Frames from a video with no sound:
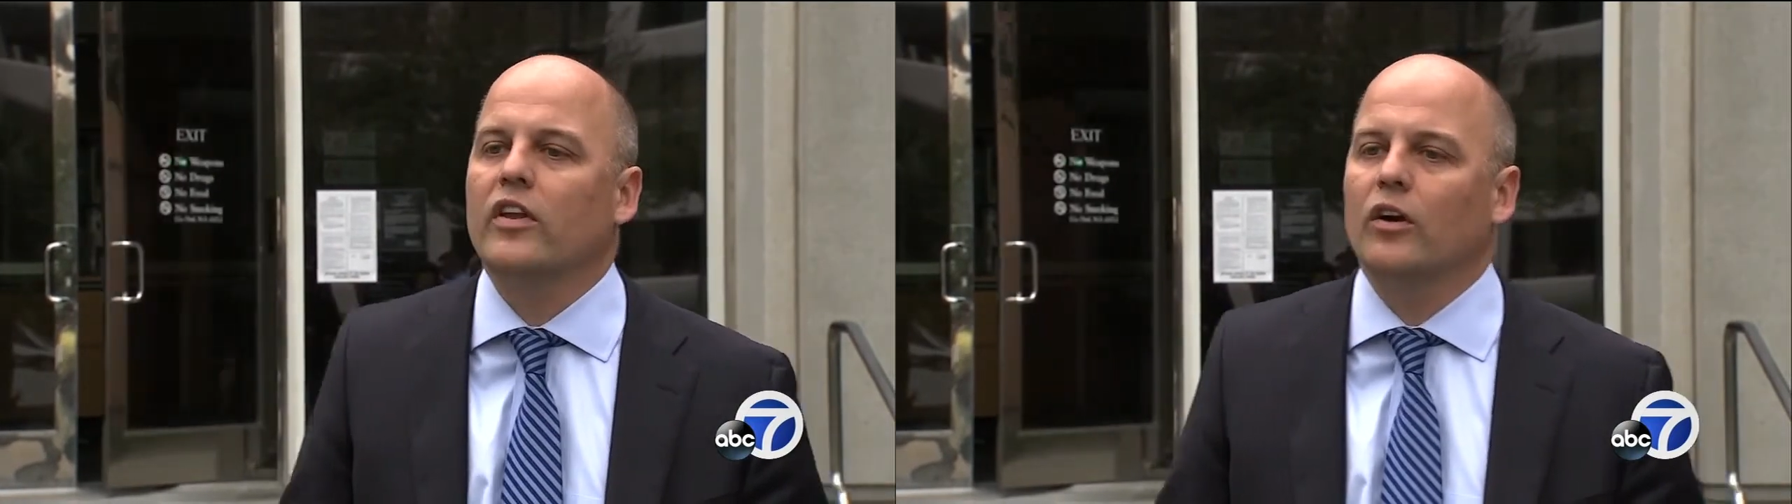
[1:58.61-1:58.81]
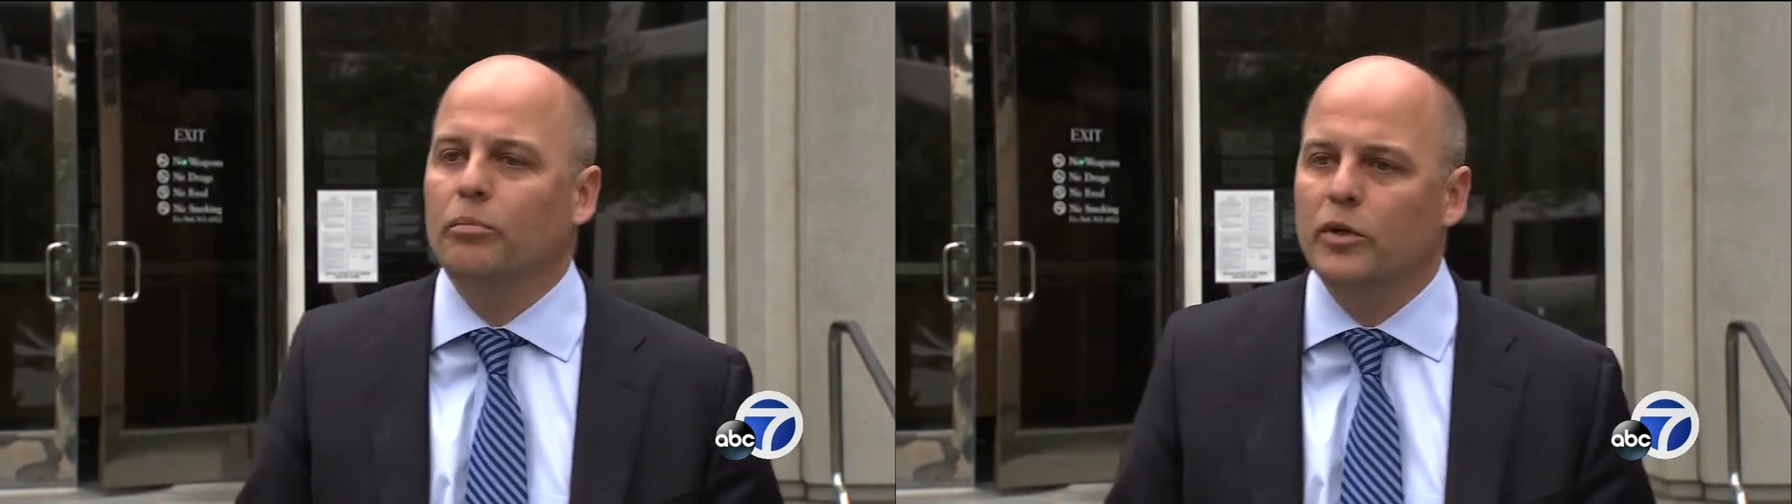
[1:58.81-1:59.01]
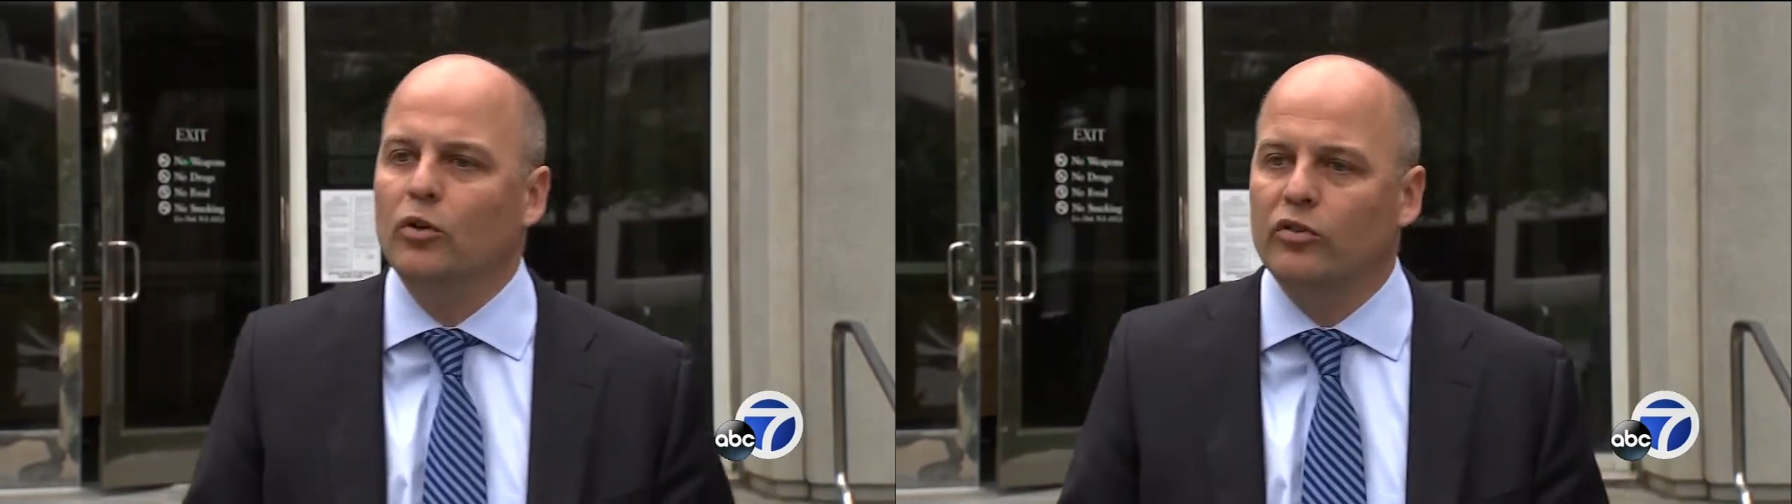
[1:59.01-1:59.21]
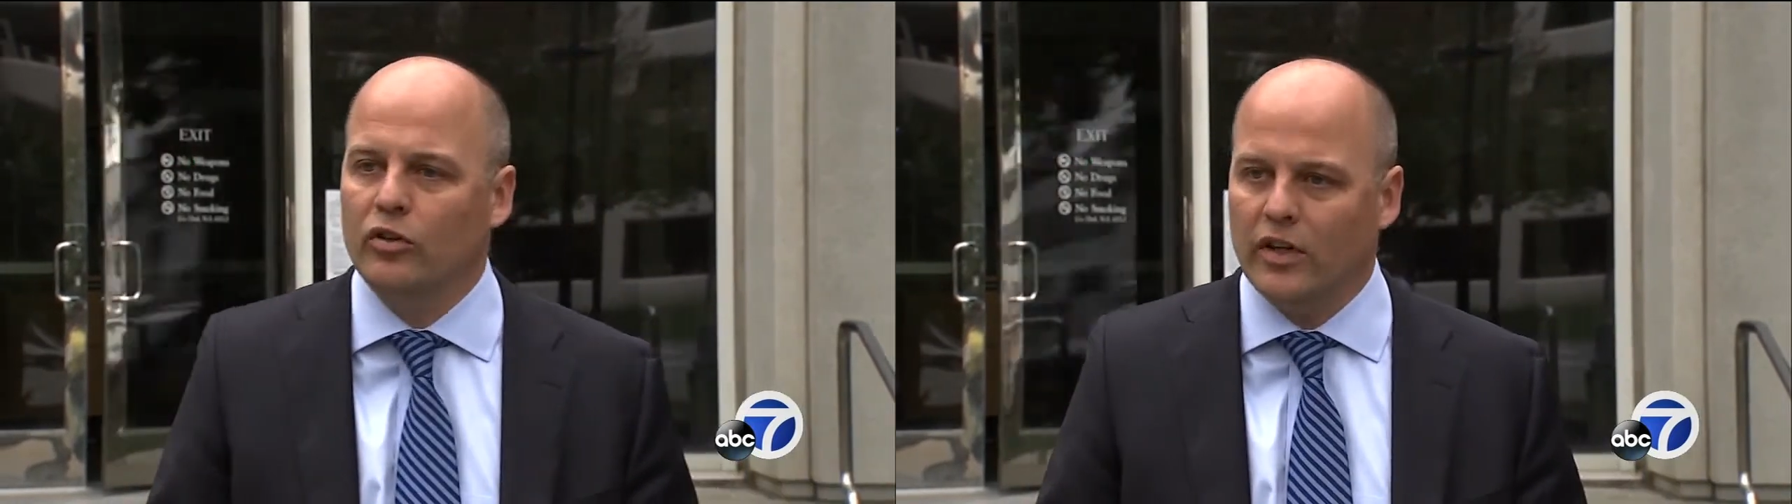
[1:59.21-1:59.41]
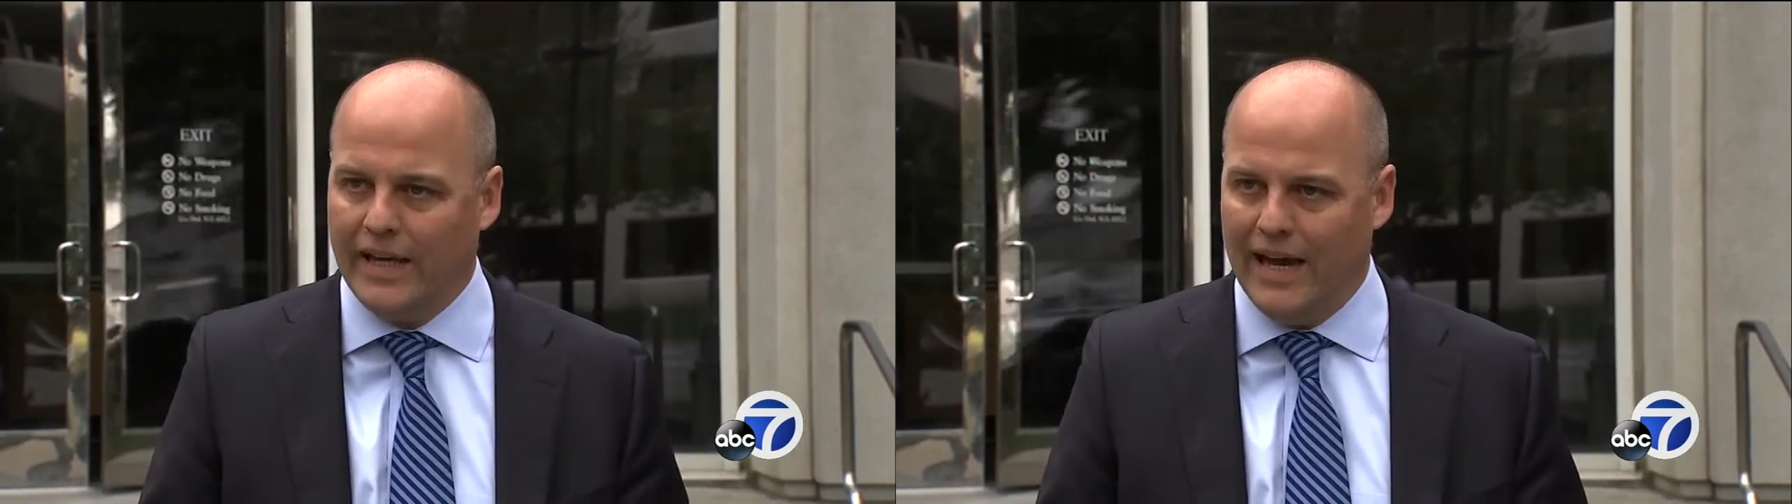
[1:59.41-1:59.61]
their
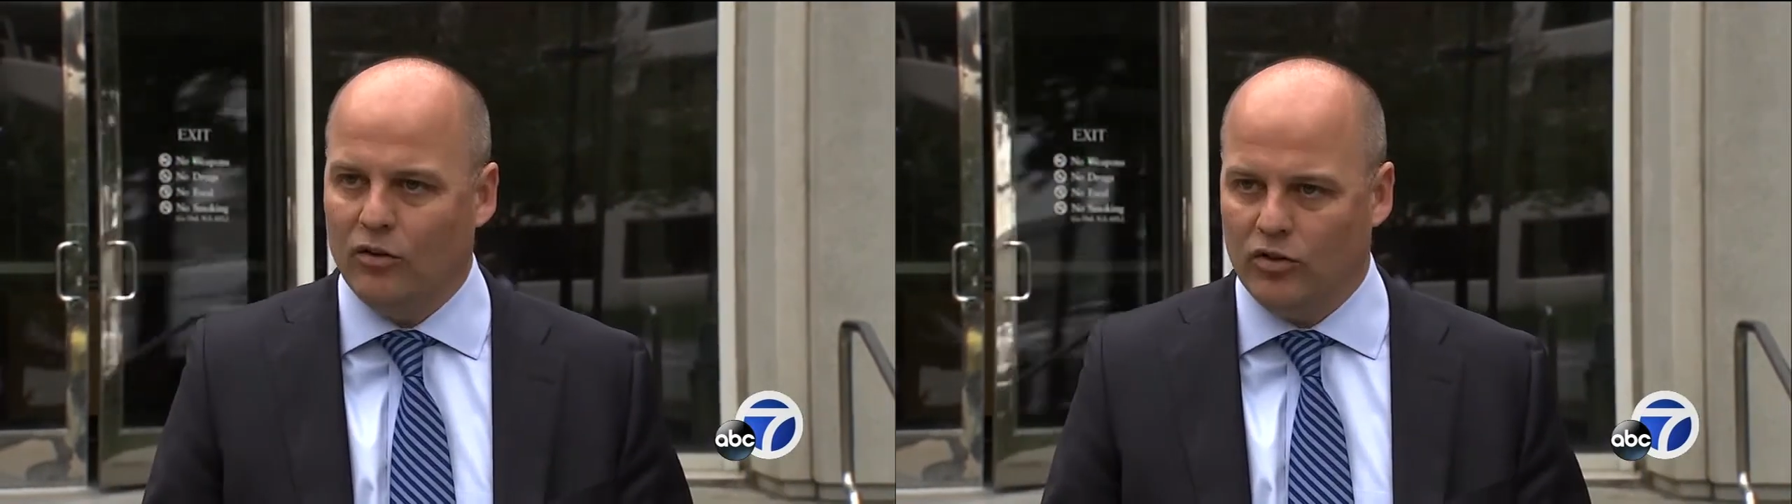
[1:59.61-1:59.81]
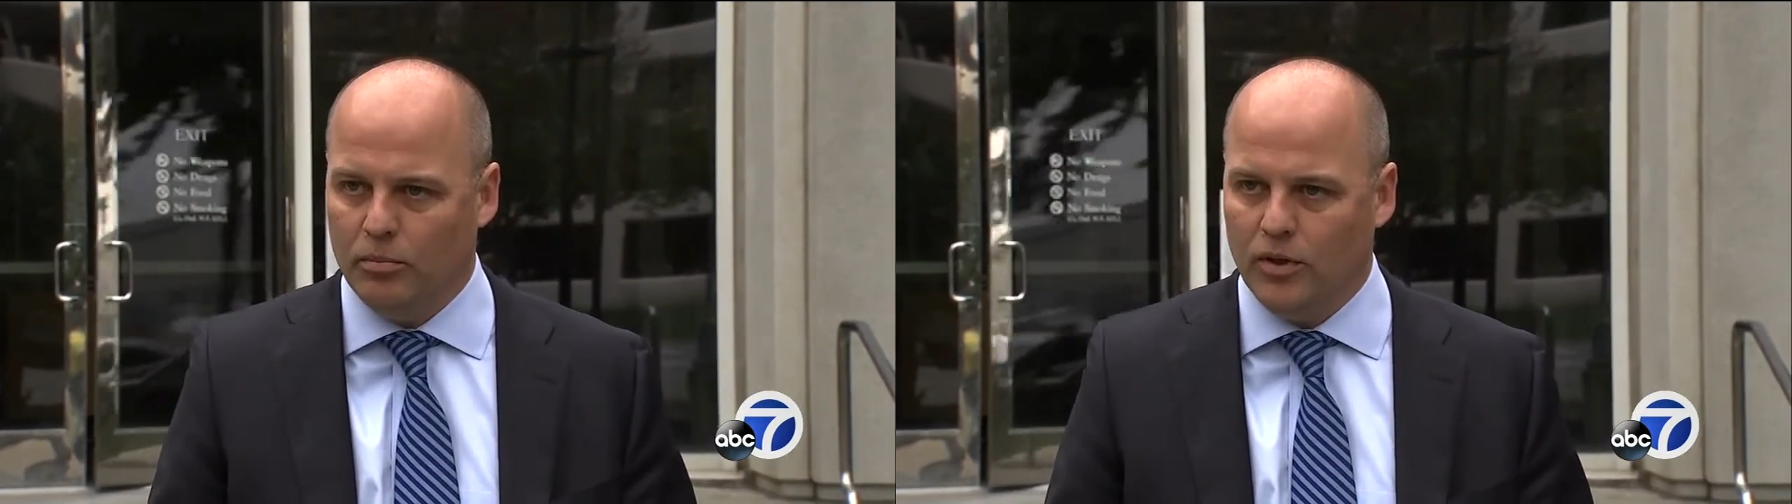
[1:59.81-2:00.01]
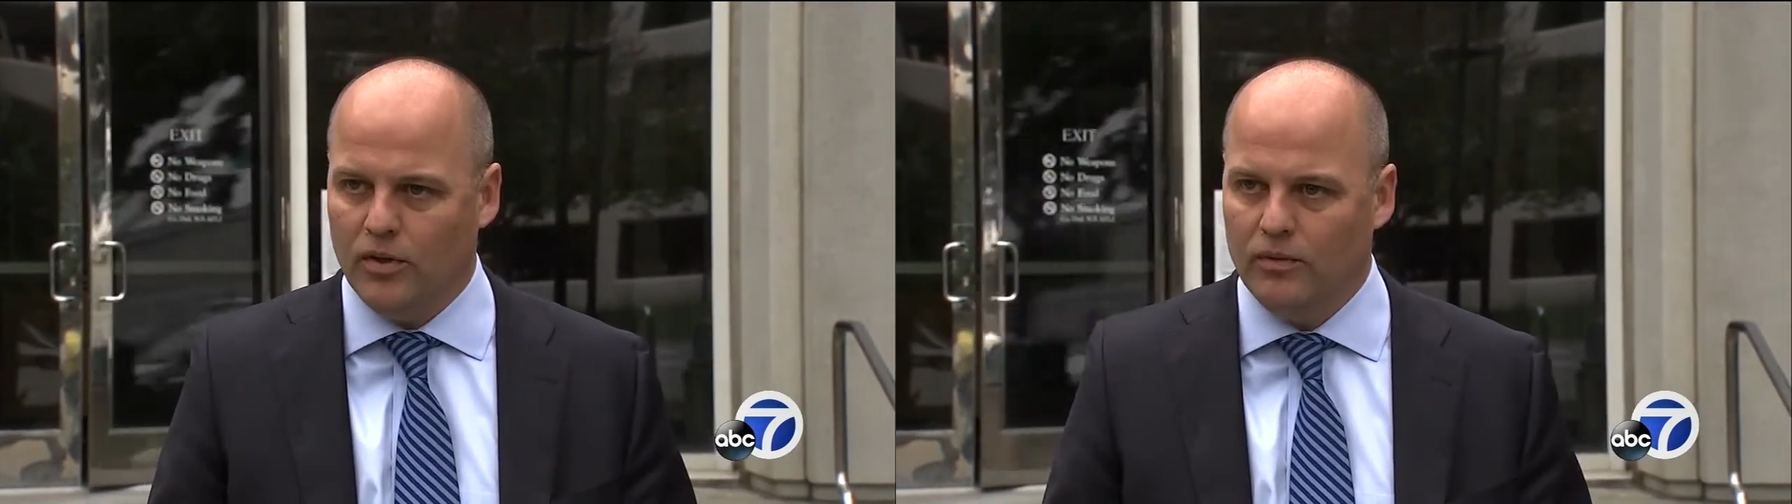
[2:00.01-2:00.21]
abuser accountable.